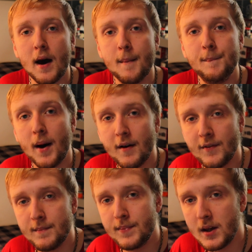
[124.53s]
above
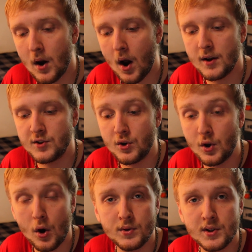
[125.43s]
and beyond to
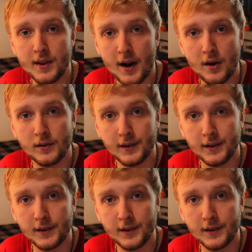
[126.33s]
go to their